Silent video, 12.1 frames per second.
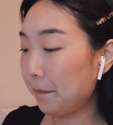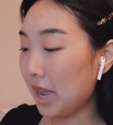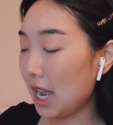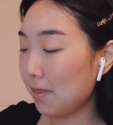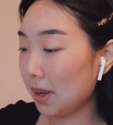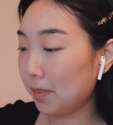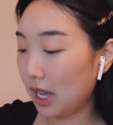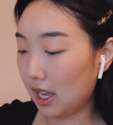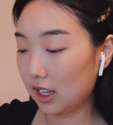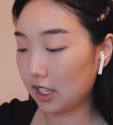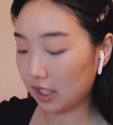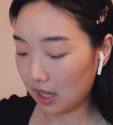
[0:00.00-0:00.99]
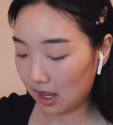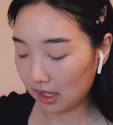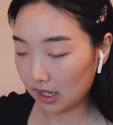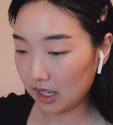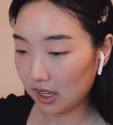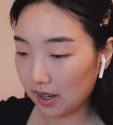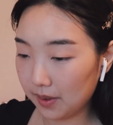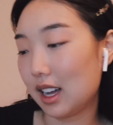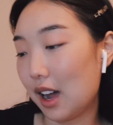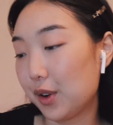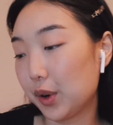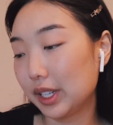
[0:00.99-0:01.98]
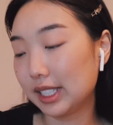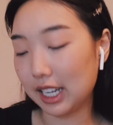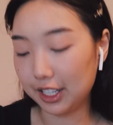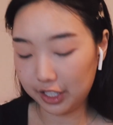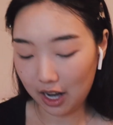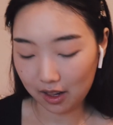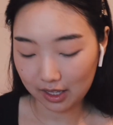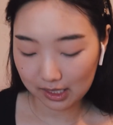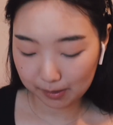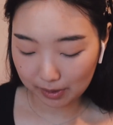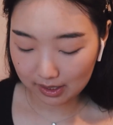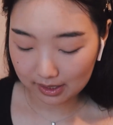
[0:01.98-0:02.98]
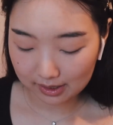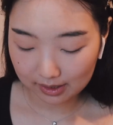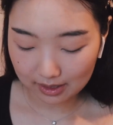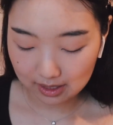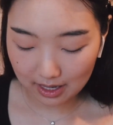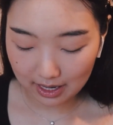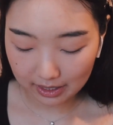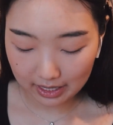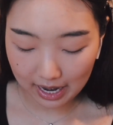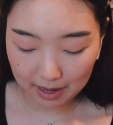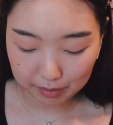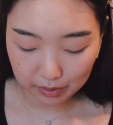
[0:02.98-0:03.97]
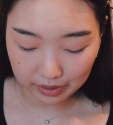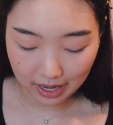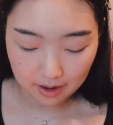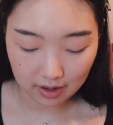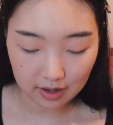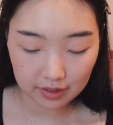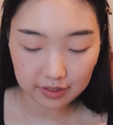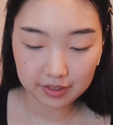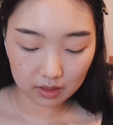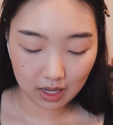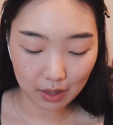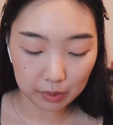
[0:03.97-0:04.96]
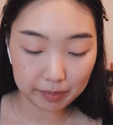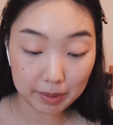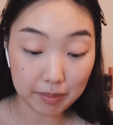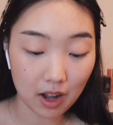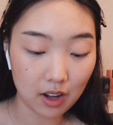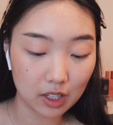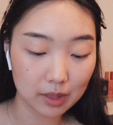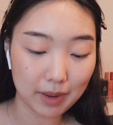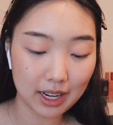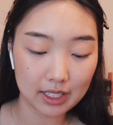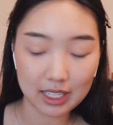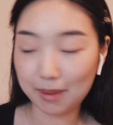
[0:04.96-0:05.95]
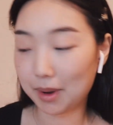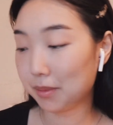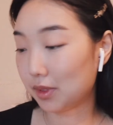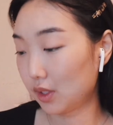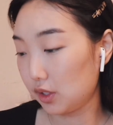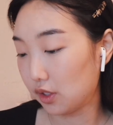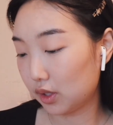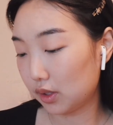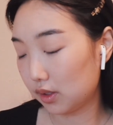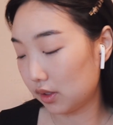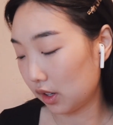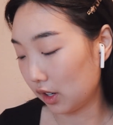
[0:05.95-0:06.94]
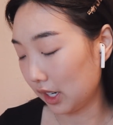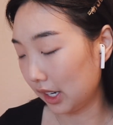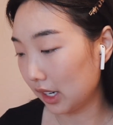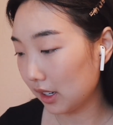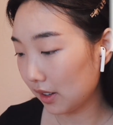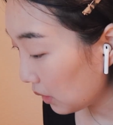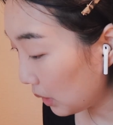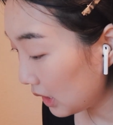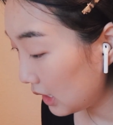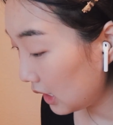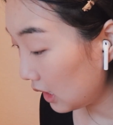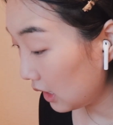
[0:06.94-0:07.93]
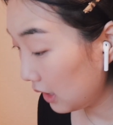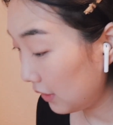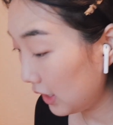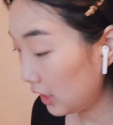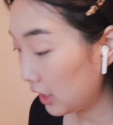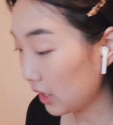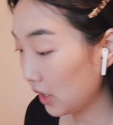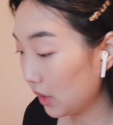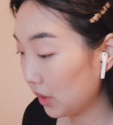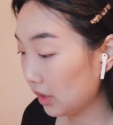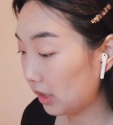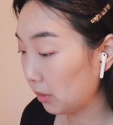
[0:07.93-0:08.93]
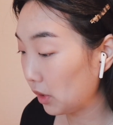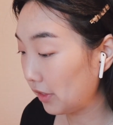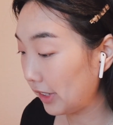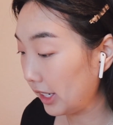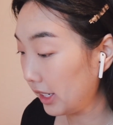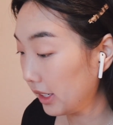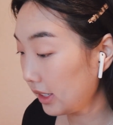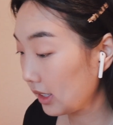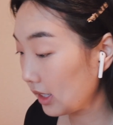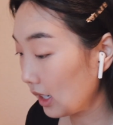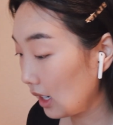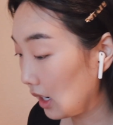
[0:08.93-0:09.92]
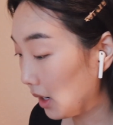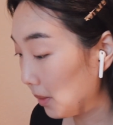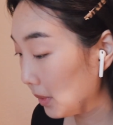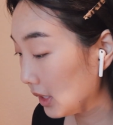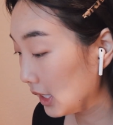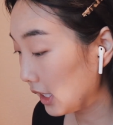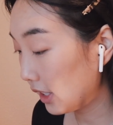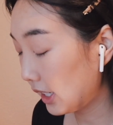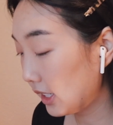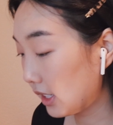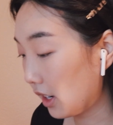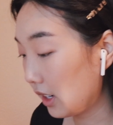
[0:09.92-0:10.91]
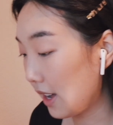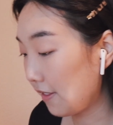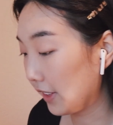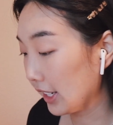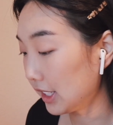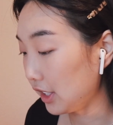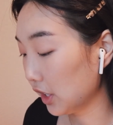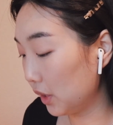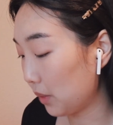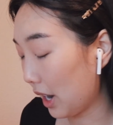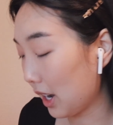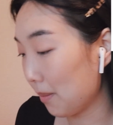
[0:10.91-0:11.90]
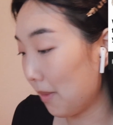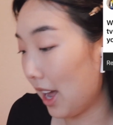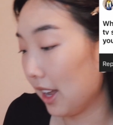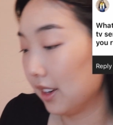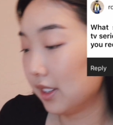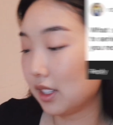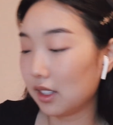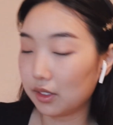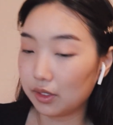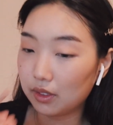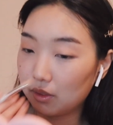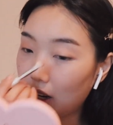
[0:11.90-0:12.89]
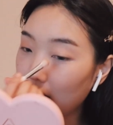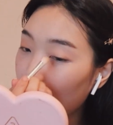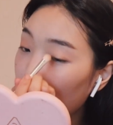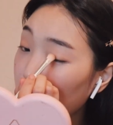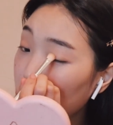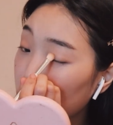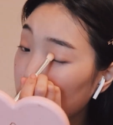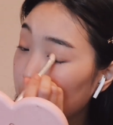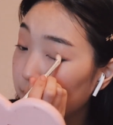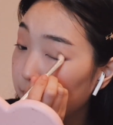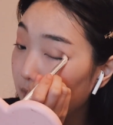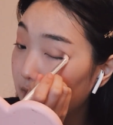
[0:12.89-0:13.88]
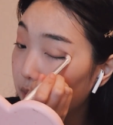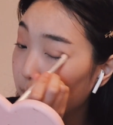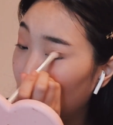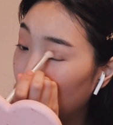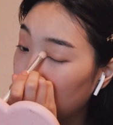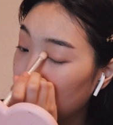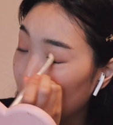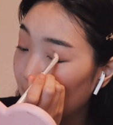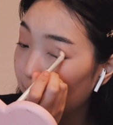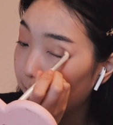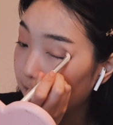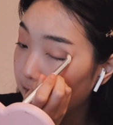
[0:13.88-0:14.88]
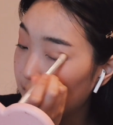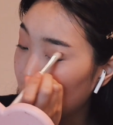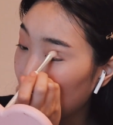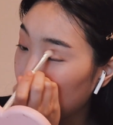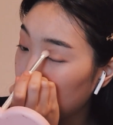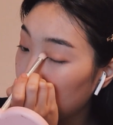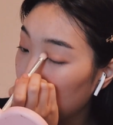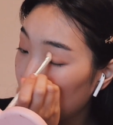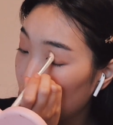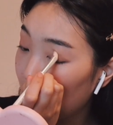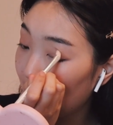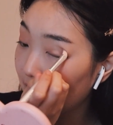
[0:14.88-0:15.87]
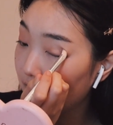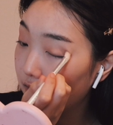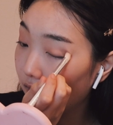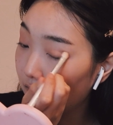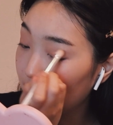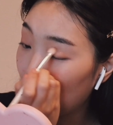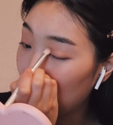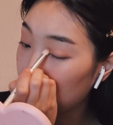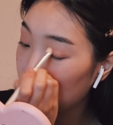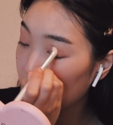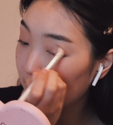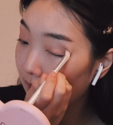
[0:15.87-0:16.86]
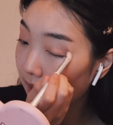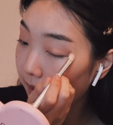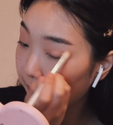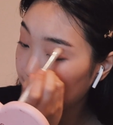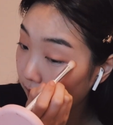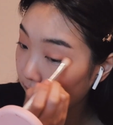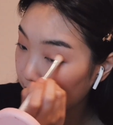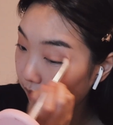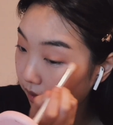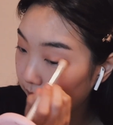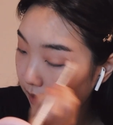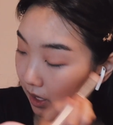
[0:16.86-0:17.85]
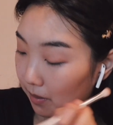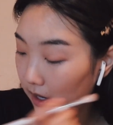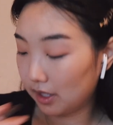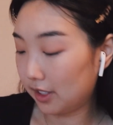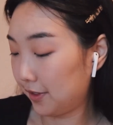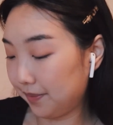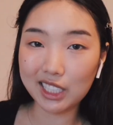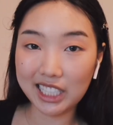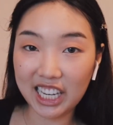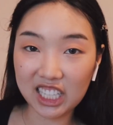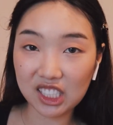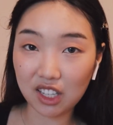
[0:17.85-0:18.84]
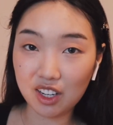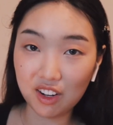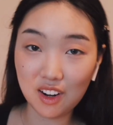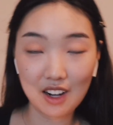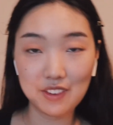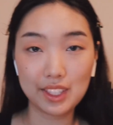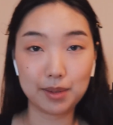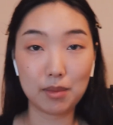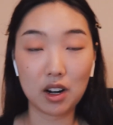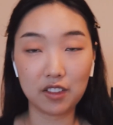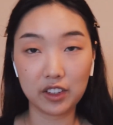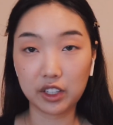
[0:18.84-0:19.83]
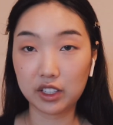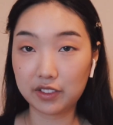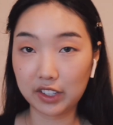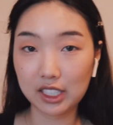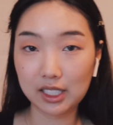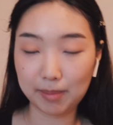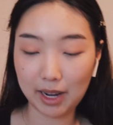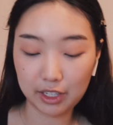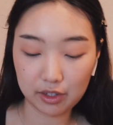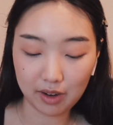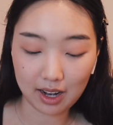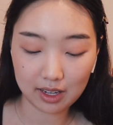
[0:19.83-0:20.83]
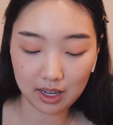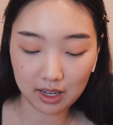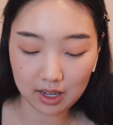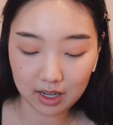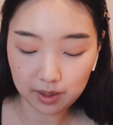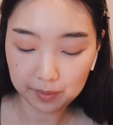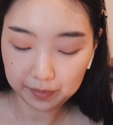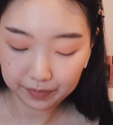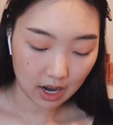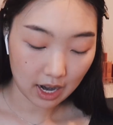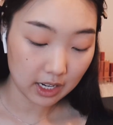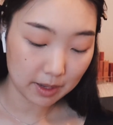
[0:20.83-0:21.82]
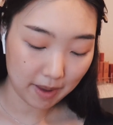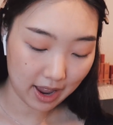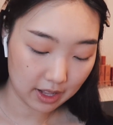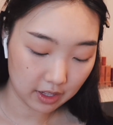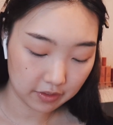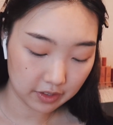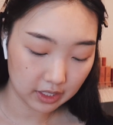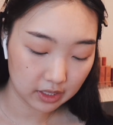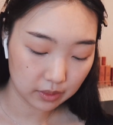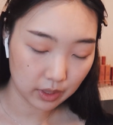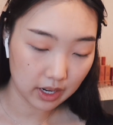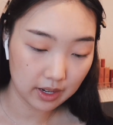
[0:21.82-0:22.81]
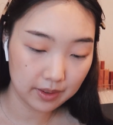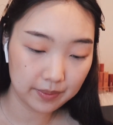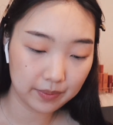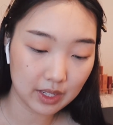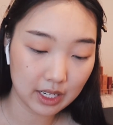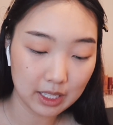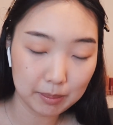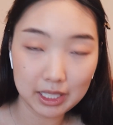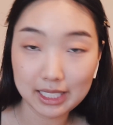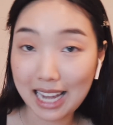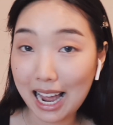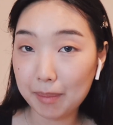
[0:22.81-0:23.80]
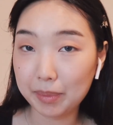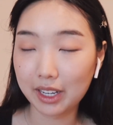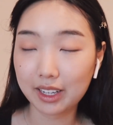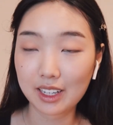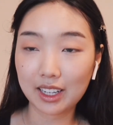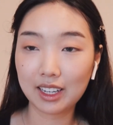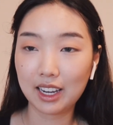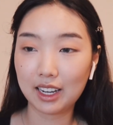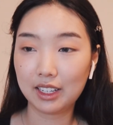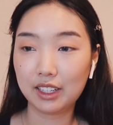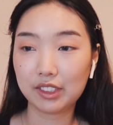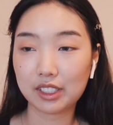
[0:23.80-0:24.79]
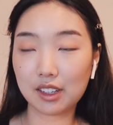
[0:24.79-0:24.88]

baby pink color, I would always get jealous because I can't pull that off. I would be bald by the time I'm 30. What TV shows, movies, series on Netflix do you recommend? Right now I just binged watched The Chef Show, has Jon Favreau in it, who pretty much kickstarted all of the Marvel Universe by directing Iron Man, the first one. And he plays Happy in it, and he was